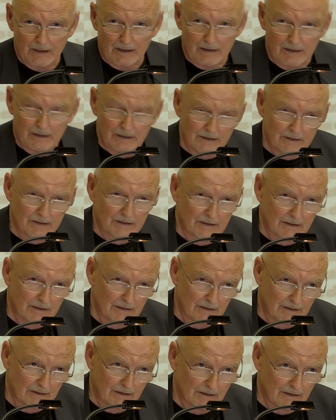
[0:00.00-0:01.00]
is
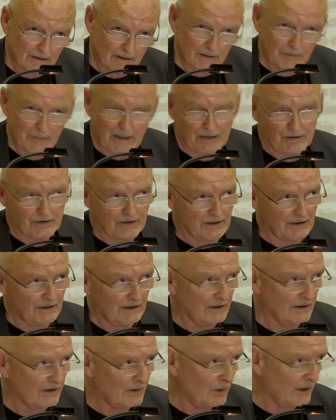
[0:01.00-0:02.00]
Her Majesty
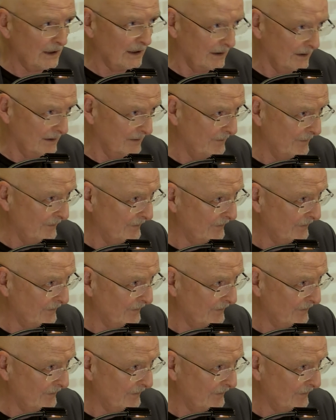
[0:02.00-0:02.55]
the Queen,